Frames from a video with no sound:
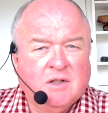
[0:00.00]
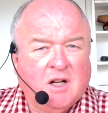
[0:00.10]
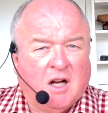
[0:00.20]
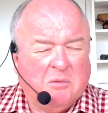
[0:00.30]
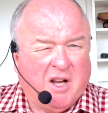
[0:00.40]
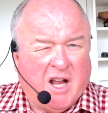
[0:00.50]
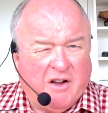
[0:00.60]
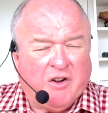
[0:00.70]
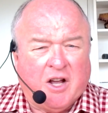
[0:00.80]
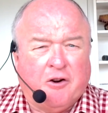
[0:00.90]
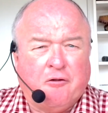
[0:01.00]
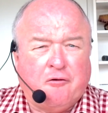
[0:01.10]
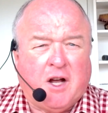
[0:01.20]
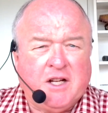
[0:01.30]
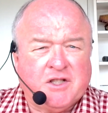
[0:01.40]
Are we ever going to
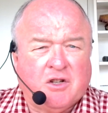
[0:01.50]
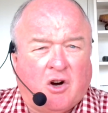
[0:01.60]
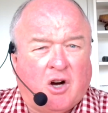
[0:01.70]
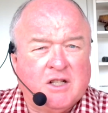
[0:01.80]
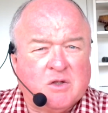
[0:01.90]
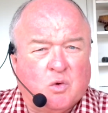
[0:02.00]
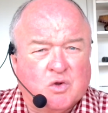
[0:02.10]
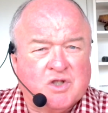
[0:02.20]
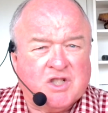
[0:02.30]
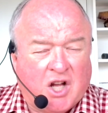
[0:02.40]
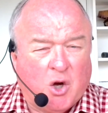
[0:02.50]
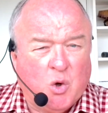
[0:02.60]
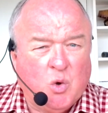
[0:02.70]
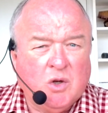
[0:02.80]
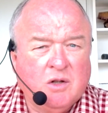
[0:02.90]
face ice or
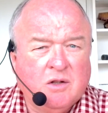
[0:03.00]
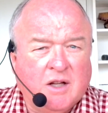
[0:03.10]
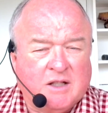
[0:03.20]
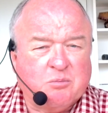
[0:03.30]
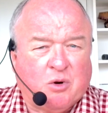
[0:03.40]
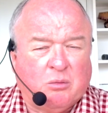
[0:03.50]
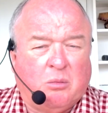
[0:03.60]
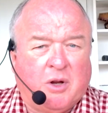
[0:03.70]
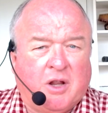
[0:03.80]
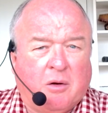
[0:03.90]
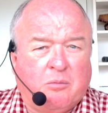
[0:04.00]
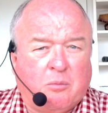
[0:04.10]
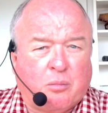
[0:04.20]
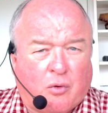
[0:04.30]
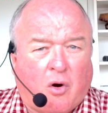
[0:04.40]
snow? That's probably the
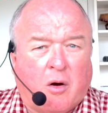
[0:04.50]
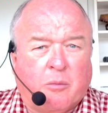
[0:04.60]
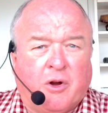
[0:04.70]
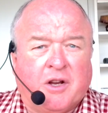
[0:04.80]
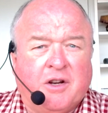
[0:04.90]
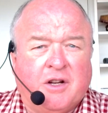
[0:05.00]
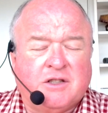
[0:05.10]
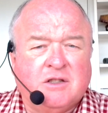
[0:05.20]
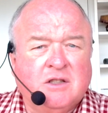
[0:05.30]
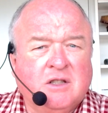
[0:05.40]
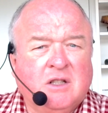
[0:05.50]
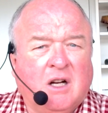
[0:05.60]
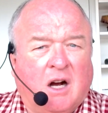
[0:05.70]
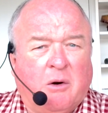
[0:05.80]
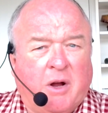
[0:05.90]
primary condition.
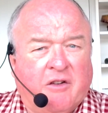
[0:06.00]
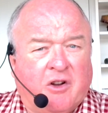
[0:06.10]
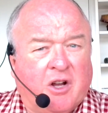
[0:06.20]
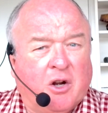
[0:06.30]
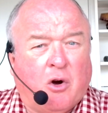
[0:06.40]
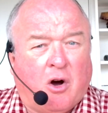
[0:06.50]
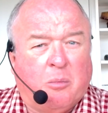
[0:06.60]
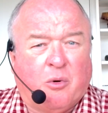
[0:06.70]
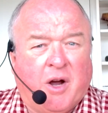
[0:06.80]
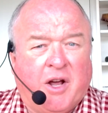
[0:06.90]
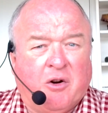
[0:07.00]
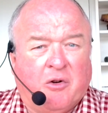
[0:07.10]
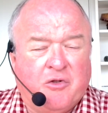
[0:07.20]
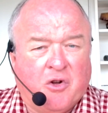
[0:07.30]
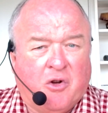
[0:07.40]
Are we ever going to operate
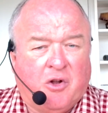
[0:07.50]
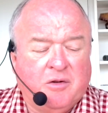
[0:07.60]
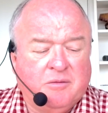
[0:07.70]
on dirt?